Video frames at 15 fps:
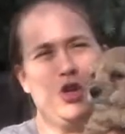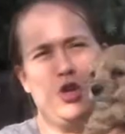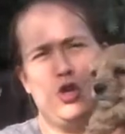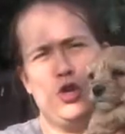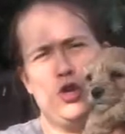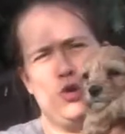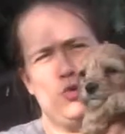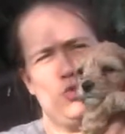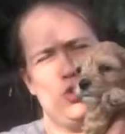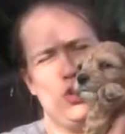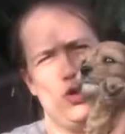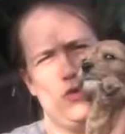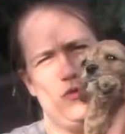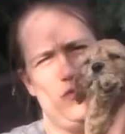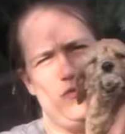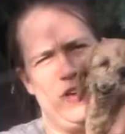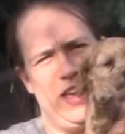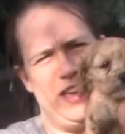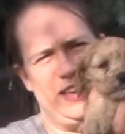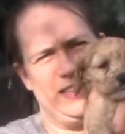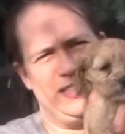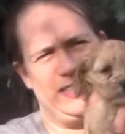cute, cute
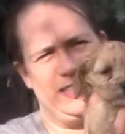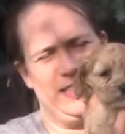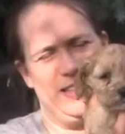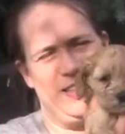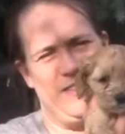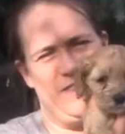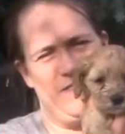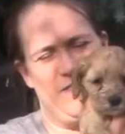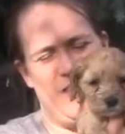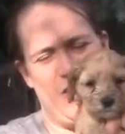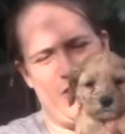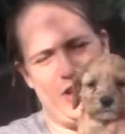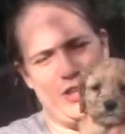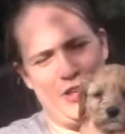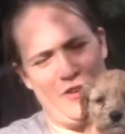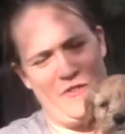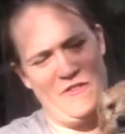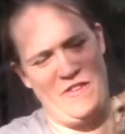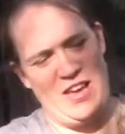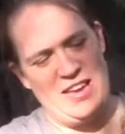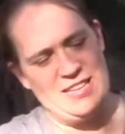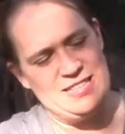face, very cute
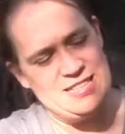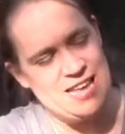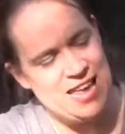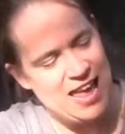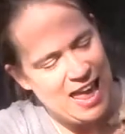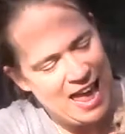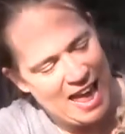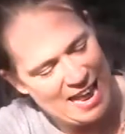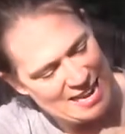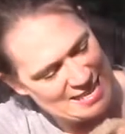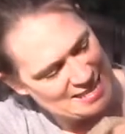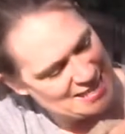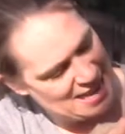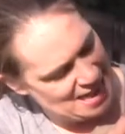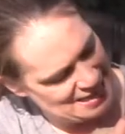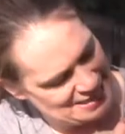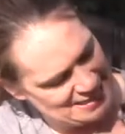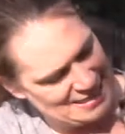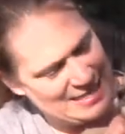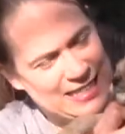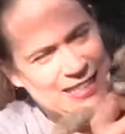face, and he's got just a